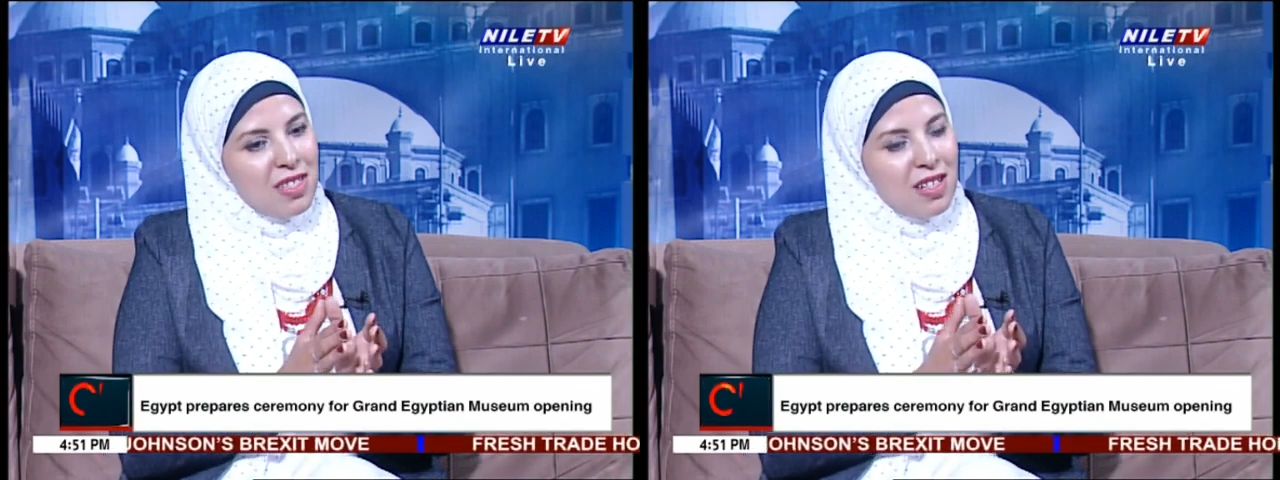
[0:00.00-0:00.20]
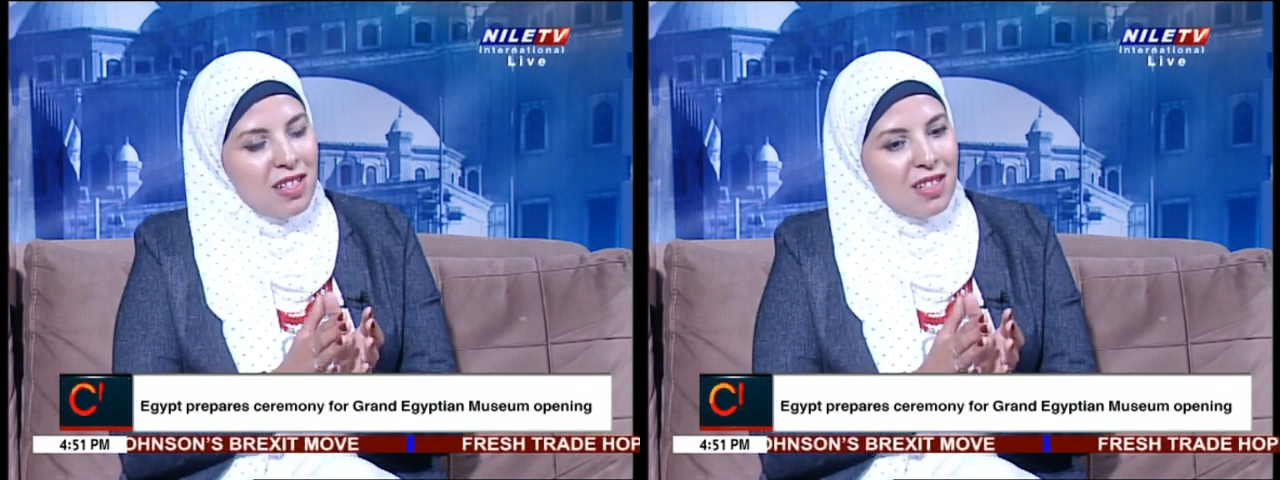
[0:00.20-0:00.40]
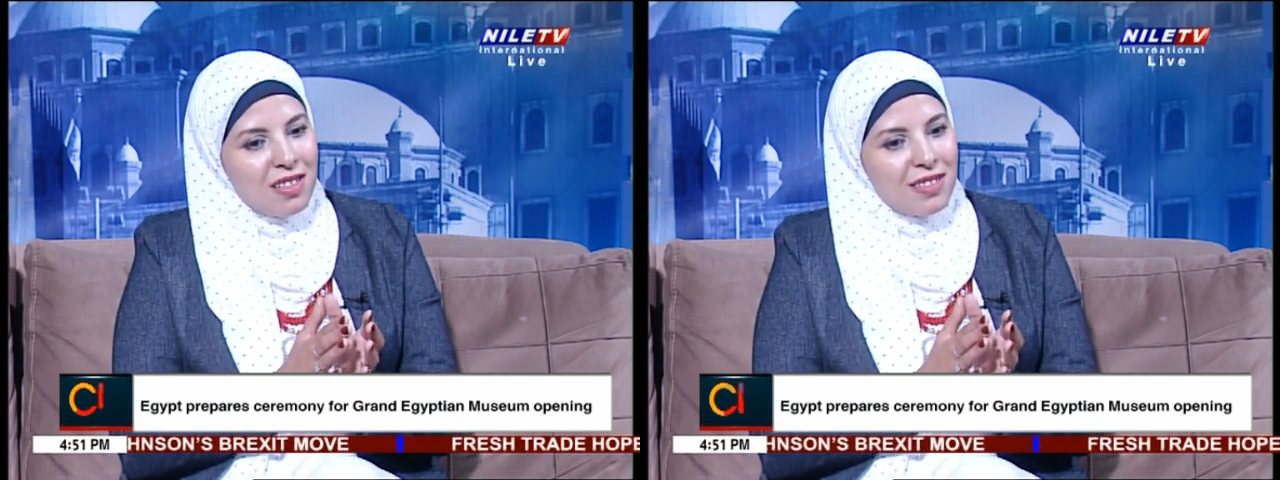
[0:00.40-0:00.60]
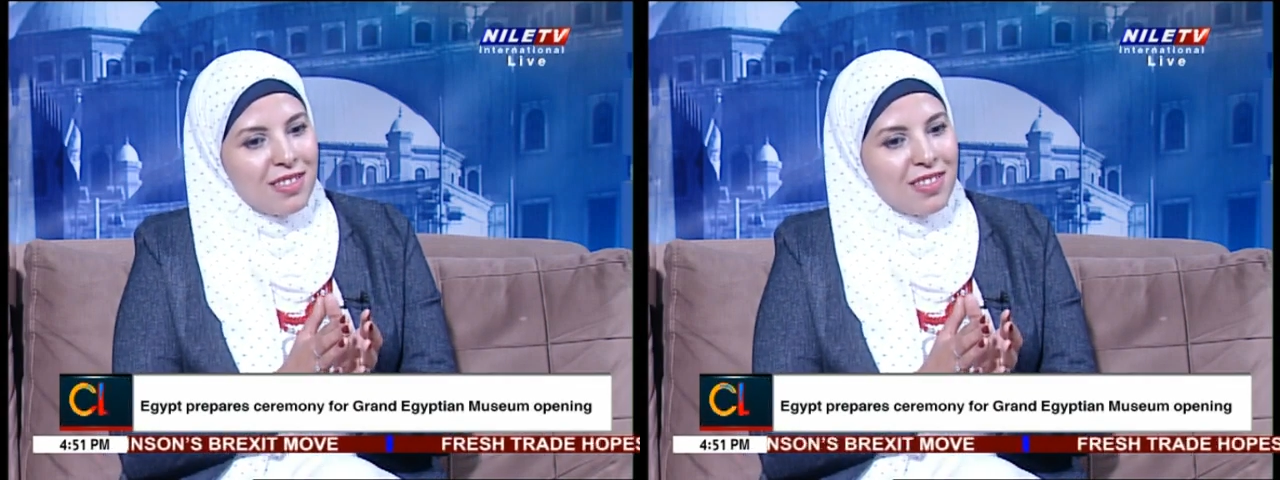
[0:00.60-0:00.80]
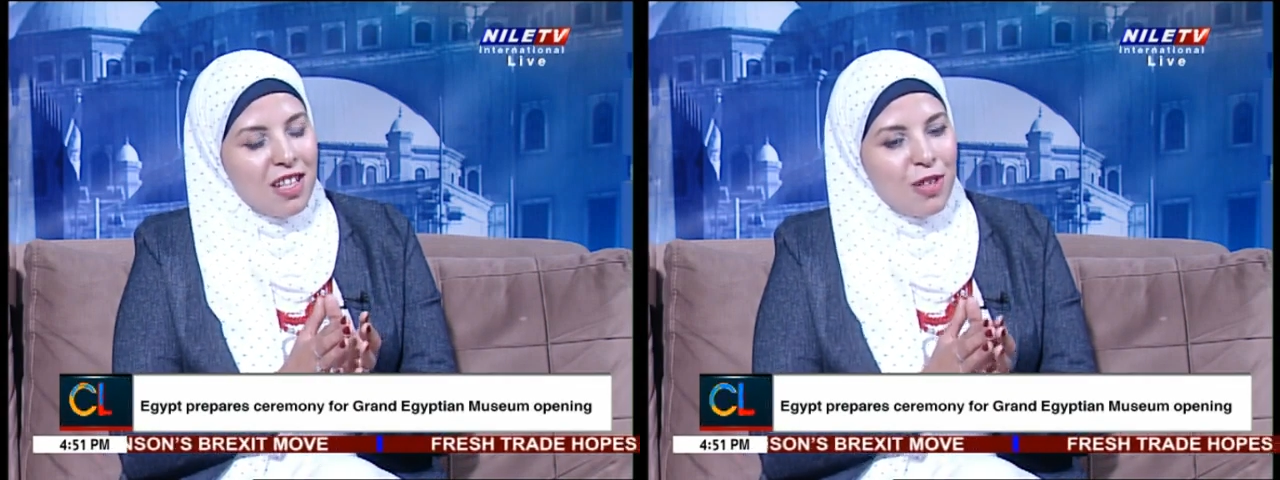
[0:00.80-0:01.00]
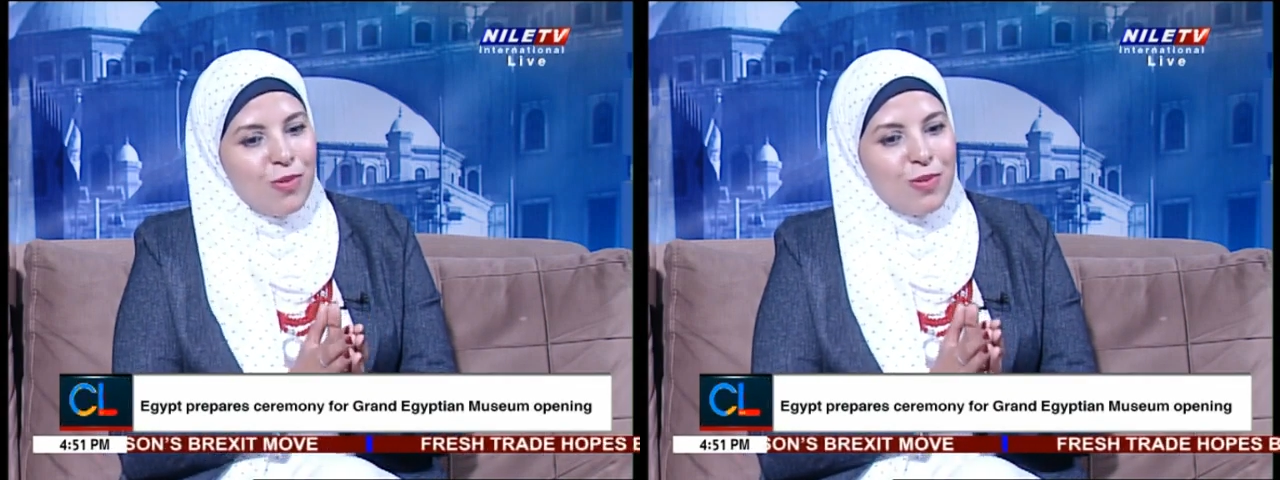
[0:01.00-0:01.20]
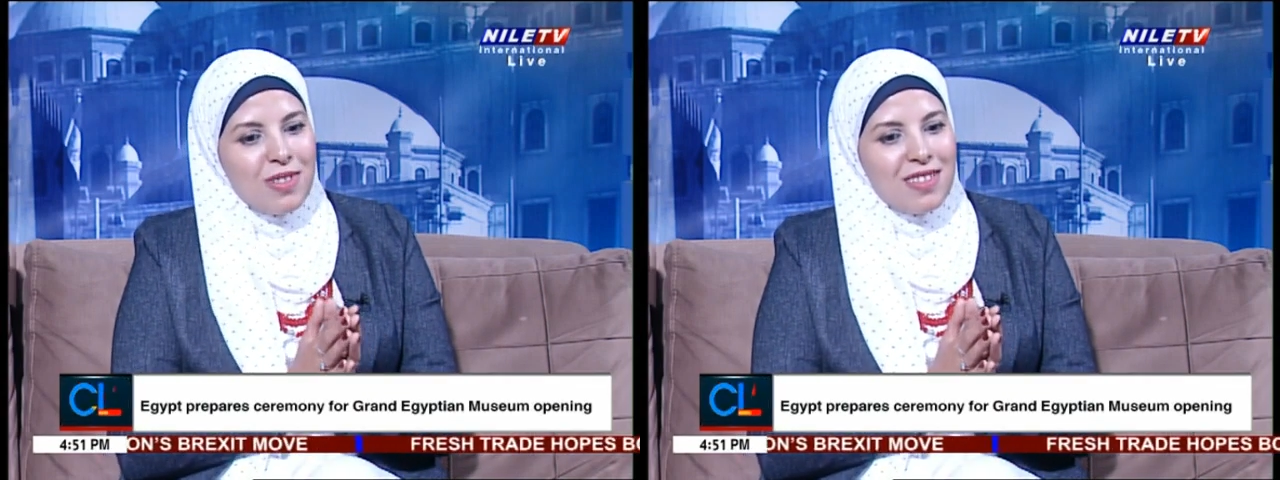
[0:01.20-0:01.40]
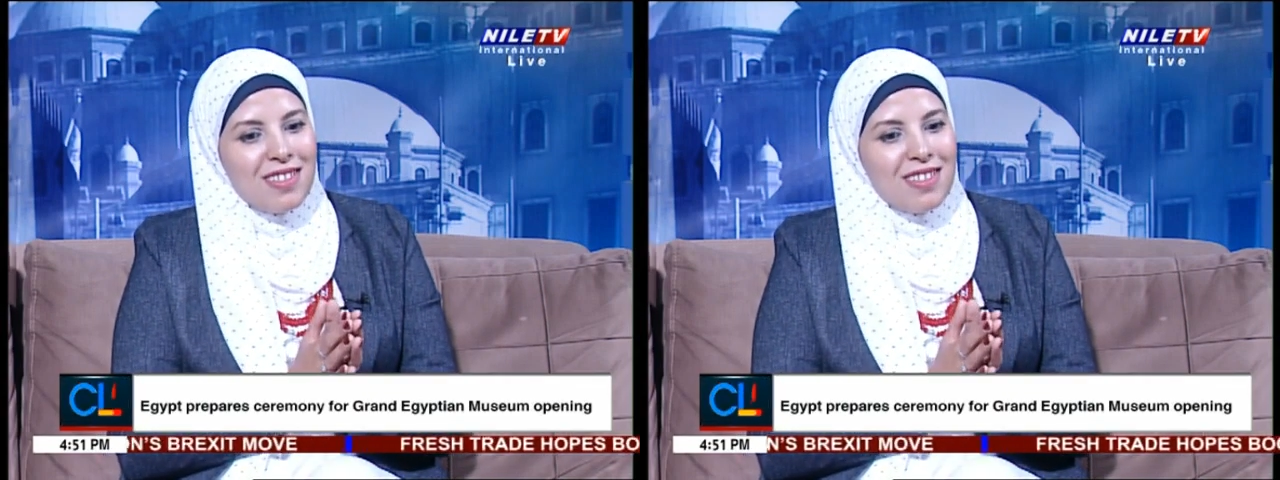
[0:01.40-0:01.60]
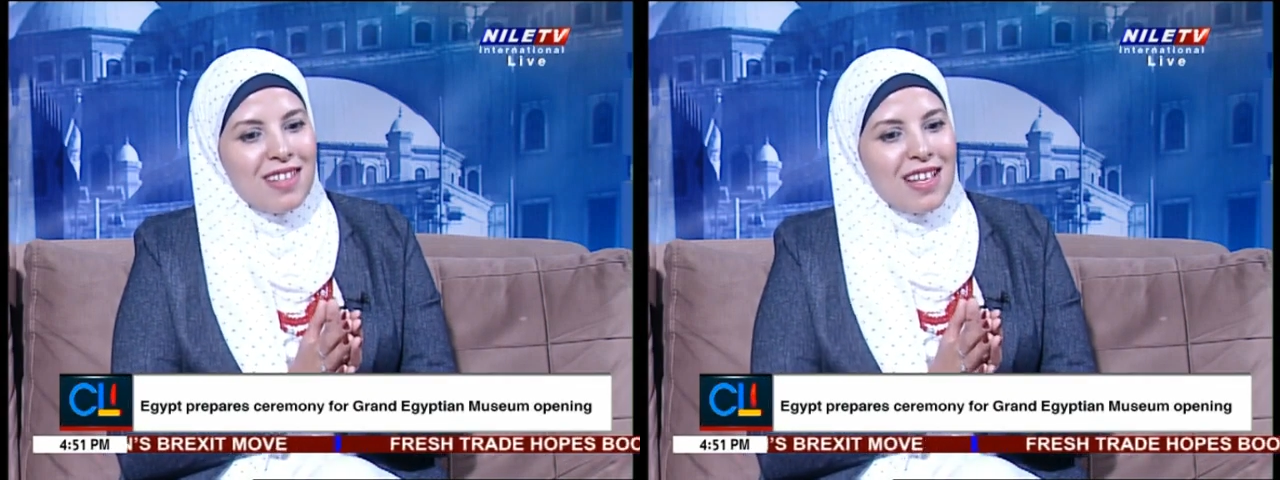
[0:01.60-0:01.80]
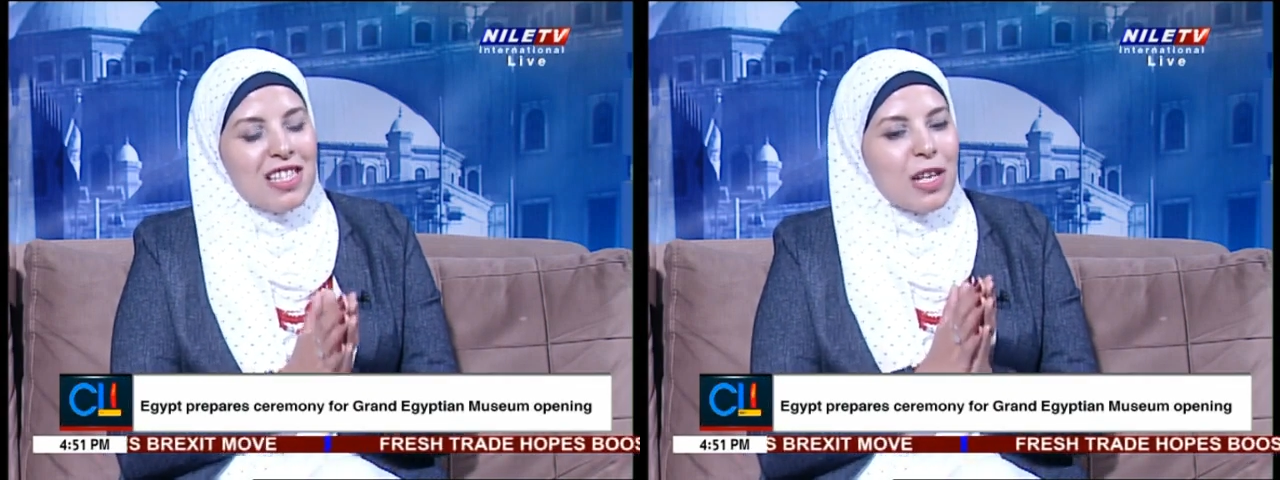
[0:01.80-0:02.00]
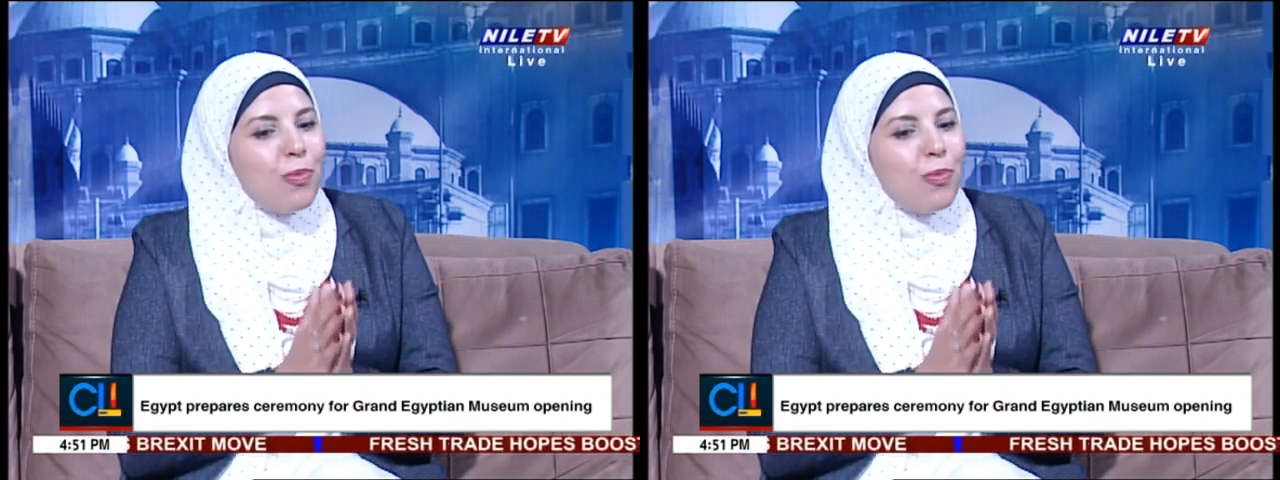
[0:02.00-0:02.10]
the, you know, the